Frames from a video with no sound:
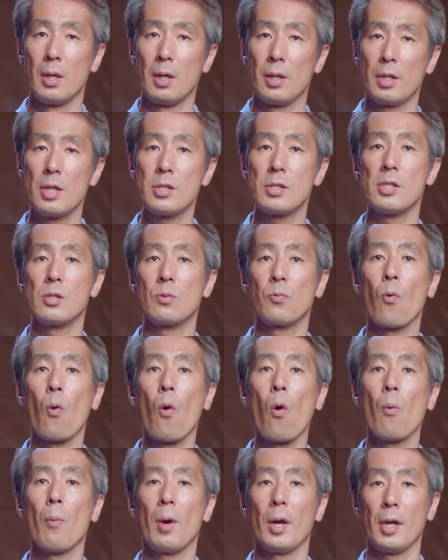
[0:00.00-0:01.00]
This is
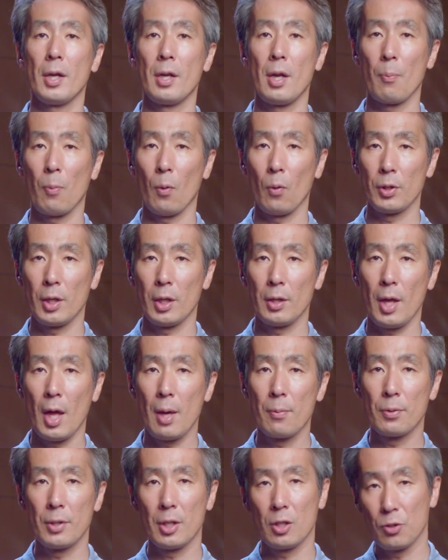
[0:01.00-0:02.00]
formally reported
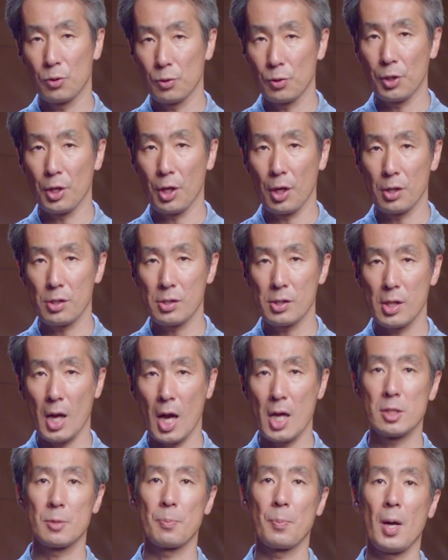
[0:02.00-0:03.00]
every 2 years
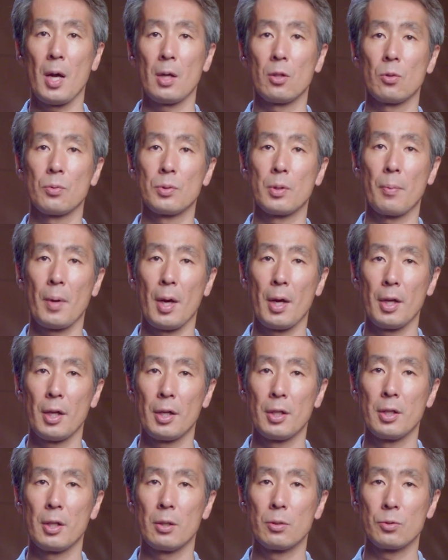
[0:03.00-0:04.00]
as part of the
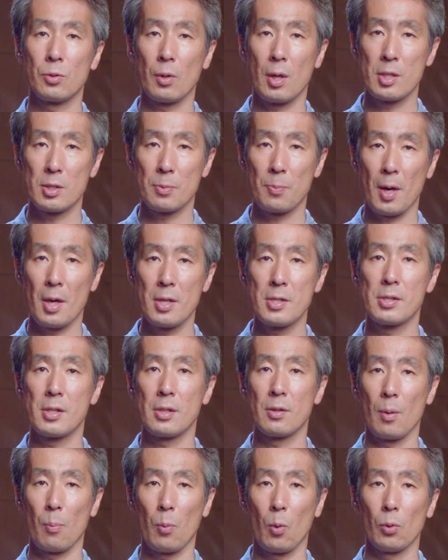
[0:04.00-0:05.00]
biannual transparency
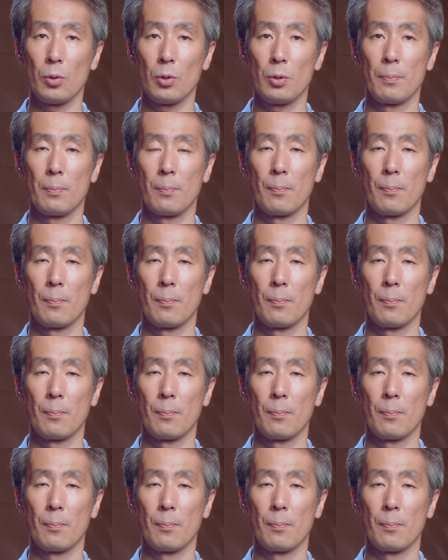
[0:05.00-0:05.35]
report.